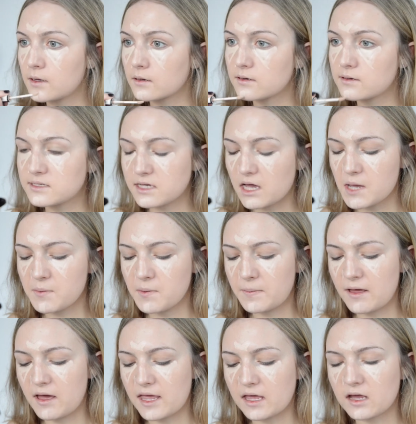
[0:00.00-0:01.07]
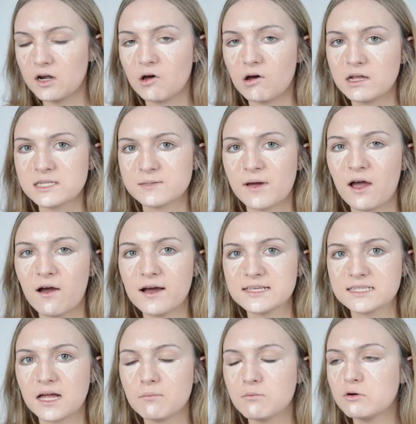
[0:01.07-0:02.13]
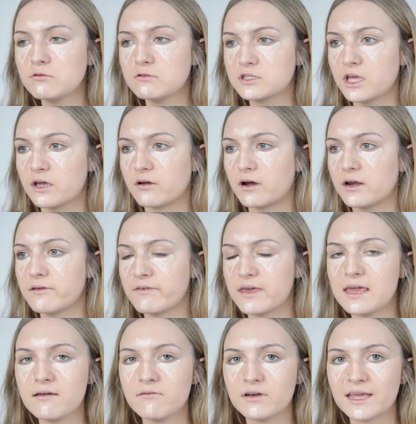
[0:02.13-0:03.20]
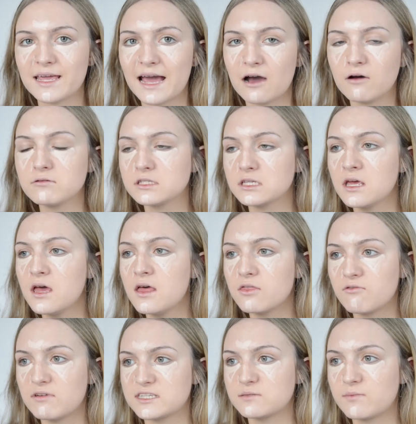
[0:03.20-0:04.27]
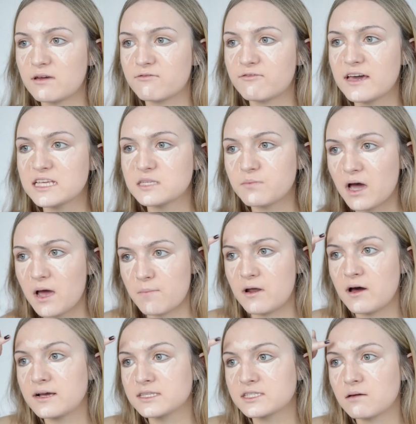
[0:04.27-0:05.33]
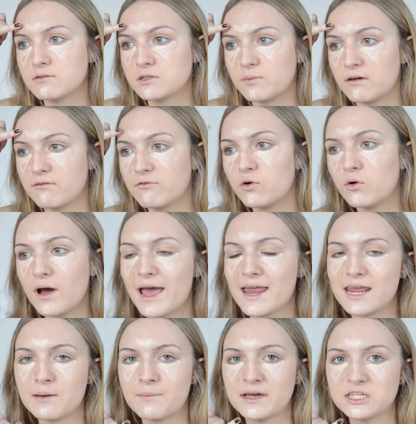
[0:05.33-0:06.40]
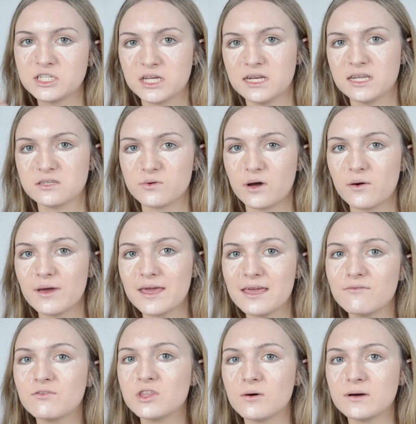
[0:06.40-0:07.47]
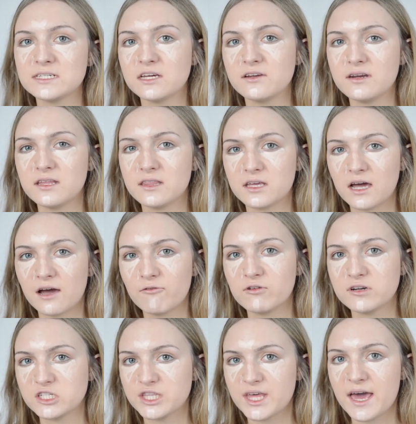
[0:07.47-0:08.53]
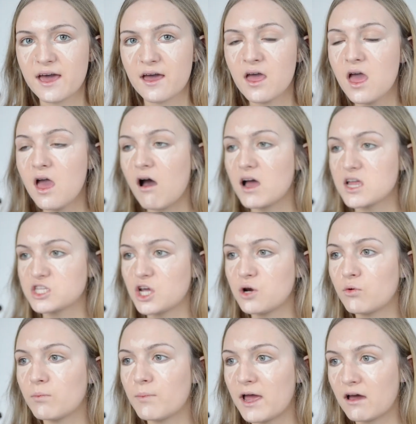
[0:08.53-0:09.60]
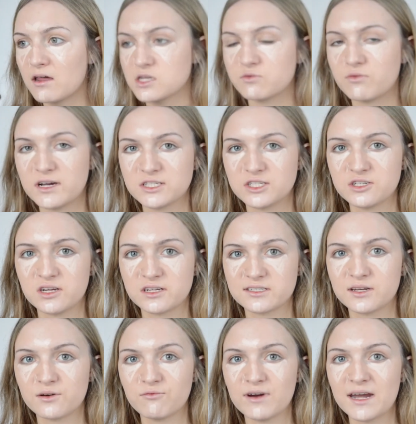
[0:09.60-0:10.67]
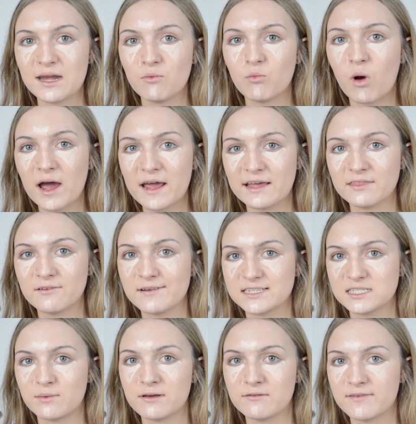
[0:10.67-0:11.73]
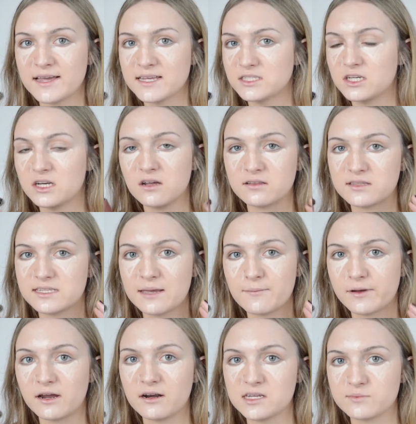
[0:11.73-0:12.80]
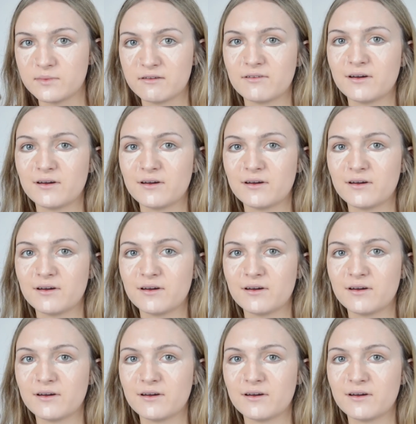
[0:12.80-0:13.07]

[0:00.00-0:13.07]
Because I'm applying a lot under my eyes, I'm also kind of evening out the rest of my face by applying some to my forehead and my chin as well. Even though I don't need the coverage there, I don't want my under eyes to just look really white and the rest of my face to look the same colour as my